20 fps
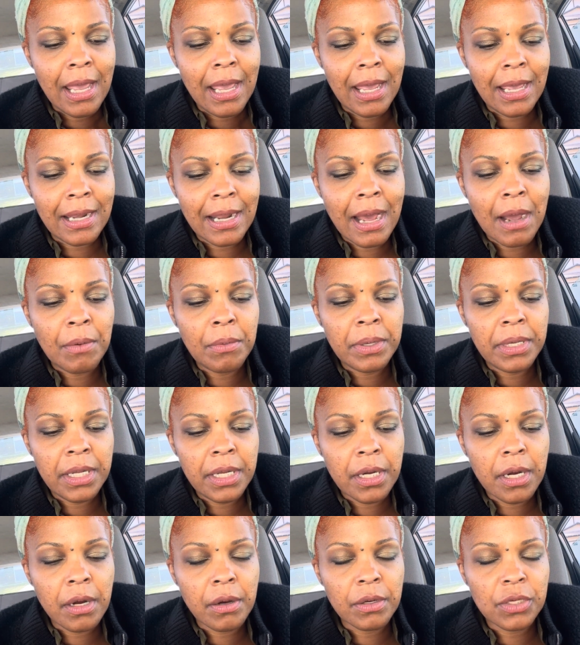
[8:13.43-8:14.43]
And I would
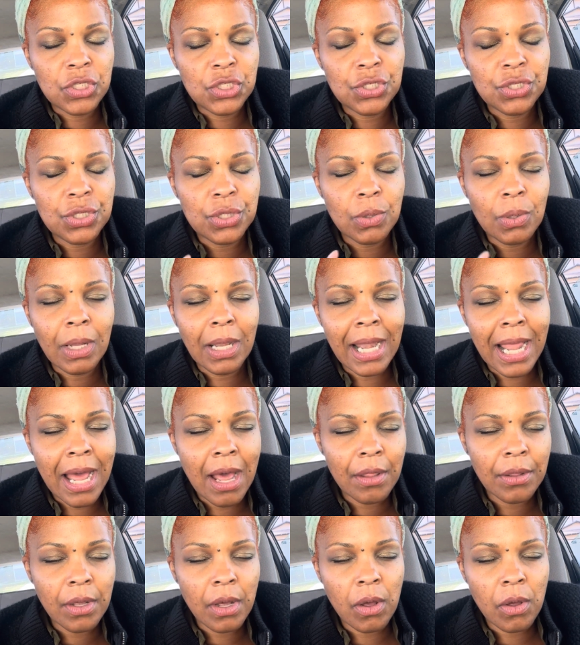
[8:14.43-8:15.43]
encourage you to
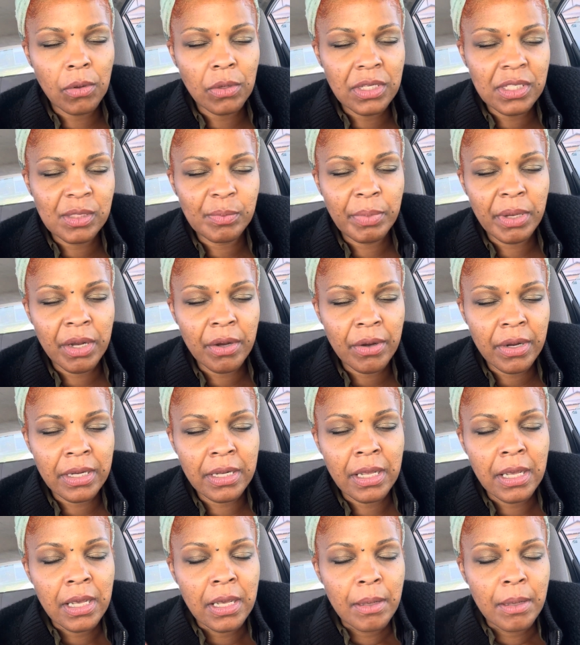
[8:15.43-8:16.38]
allow the Holy Spirit